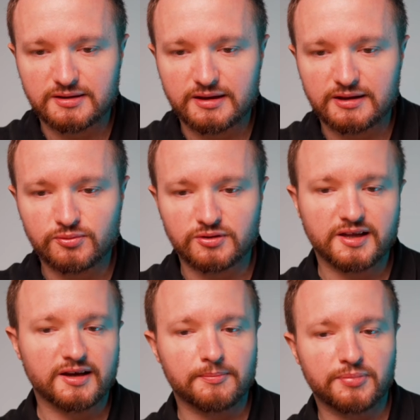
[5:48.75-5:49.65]
and it will
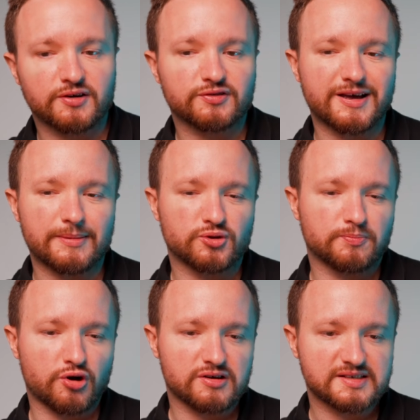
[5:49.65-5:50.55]
take a bit of time to
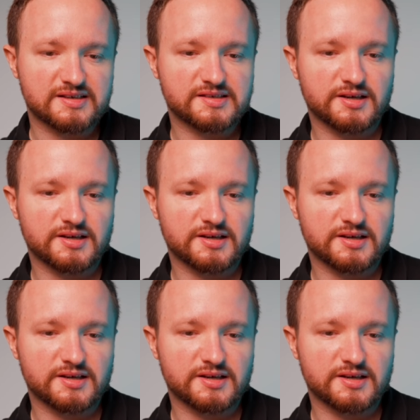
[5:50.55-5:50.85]
process